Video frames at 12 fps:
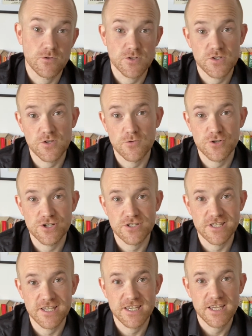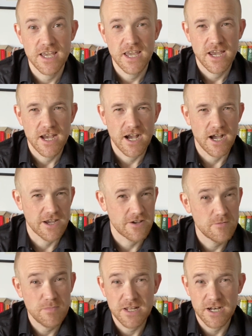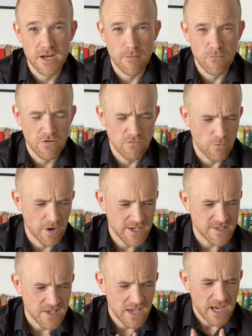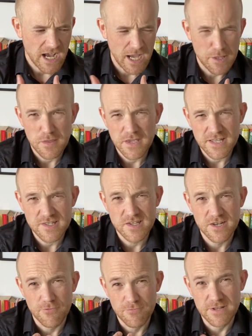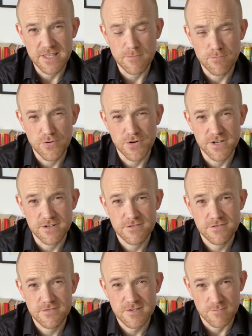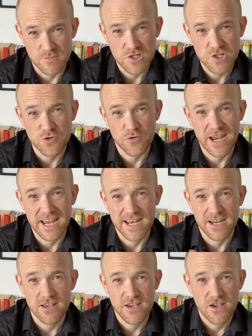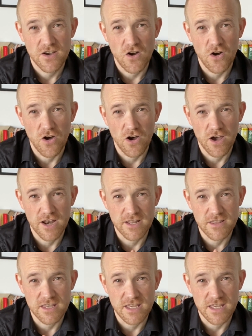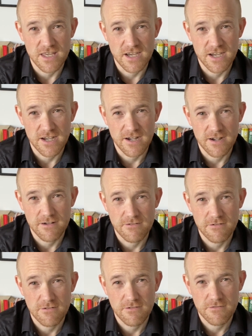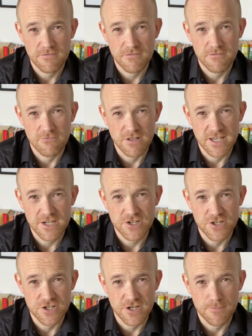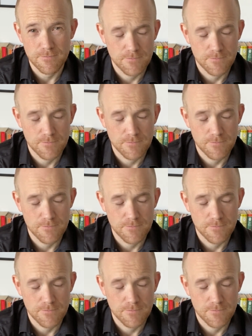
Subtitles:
socially, could be in a number of ways, I think it's going to really put some strain on the relationship.